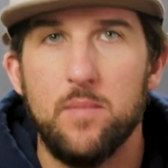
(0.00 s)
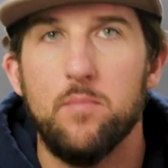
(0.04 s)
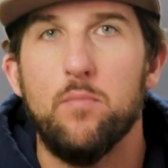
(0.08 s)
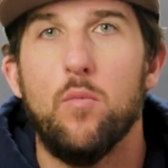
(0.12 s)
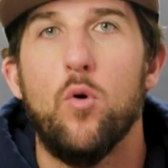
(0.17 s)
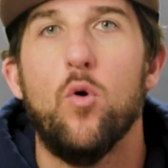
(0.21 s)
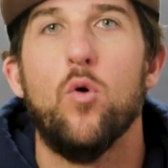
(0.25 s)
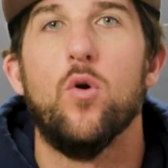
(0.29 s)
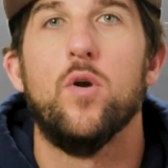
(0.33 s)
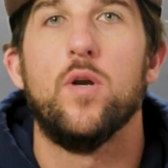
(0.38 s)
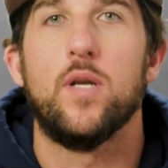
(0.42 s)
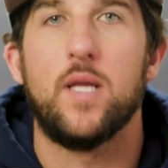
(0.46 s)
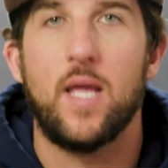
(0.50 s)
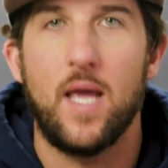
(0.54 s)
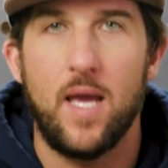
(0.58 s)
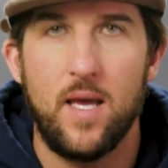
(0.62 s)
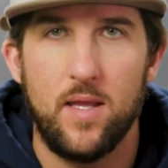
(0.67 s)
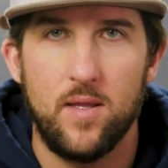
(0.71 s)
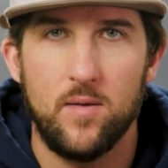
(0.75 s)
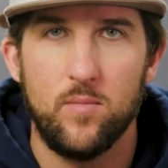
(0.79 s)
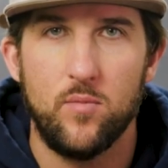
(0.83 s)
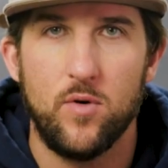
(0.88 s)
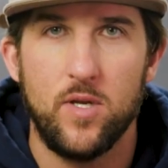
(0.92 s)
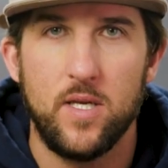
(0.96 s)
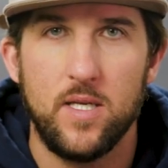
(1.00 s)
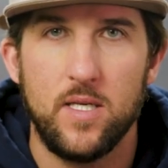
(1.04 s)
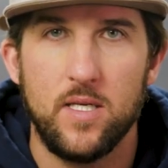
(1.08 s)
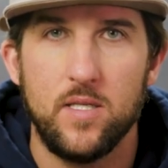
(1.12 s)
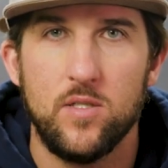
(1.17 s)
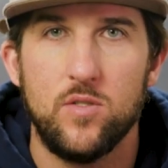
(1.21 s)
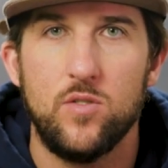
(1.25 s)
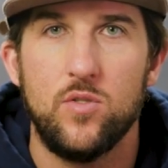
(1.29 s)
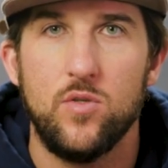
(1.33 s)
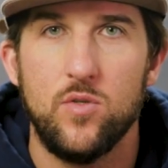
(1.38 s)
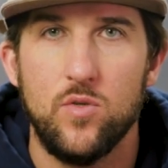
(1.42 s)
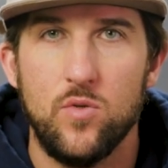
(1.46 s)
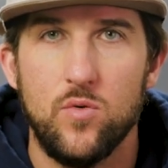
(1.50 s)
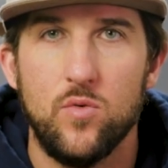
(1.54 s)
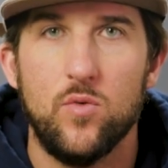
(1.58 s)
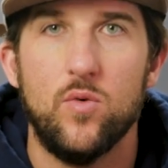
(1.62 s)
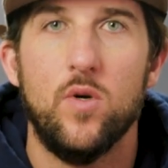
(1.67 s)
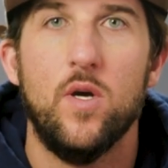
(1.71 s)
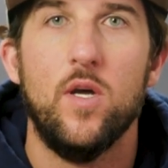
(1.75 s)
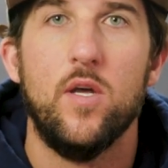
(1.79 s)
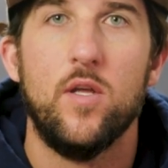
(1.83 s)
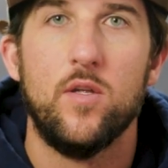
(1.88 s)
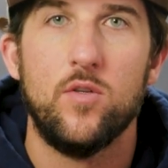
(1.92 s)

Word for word: more calibrated to